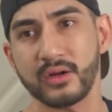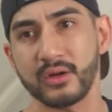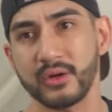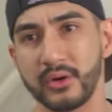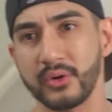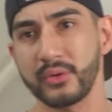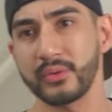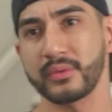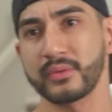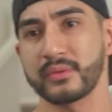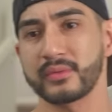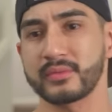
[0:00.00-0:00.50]

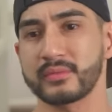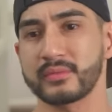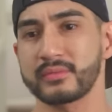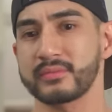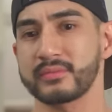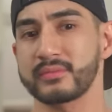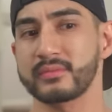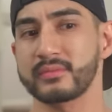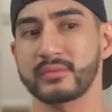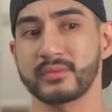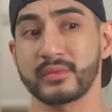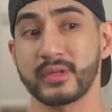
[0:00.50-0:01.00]

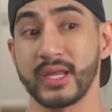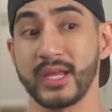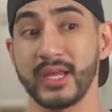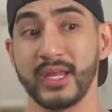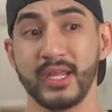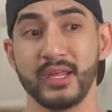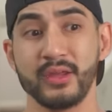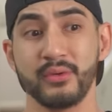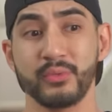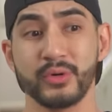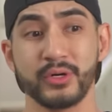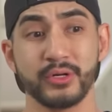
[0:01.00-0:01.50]

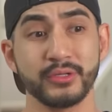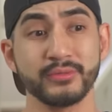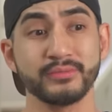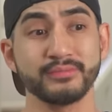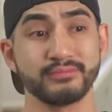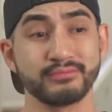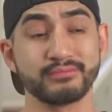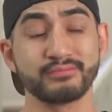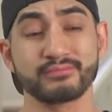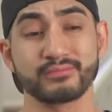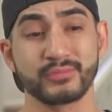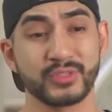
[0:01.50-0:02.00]
Okay, well,
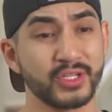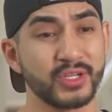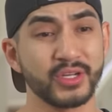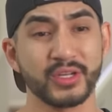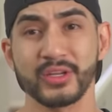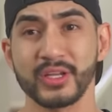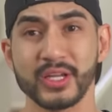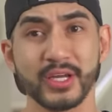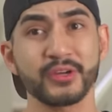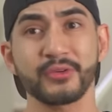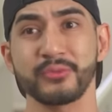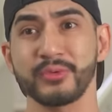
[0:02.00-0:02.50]

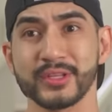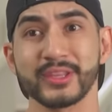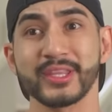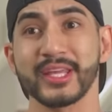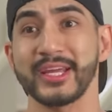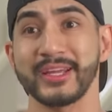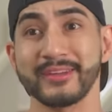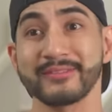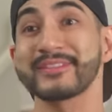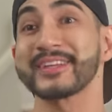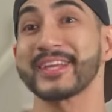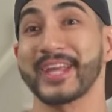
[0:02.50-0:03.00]
good luck with
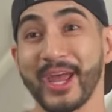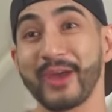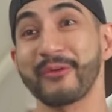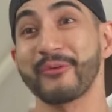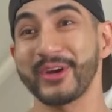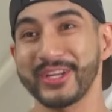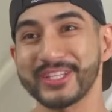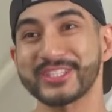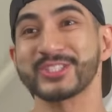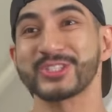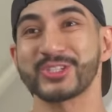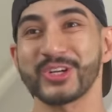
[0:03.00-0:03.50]
that. Can't
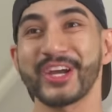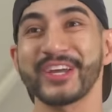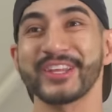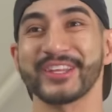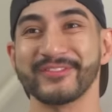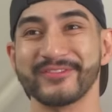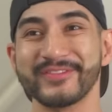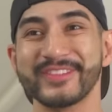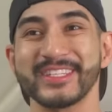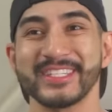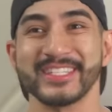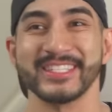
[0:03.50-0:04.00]
wait to try
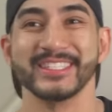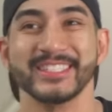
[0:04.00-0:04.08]
them.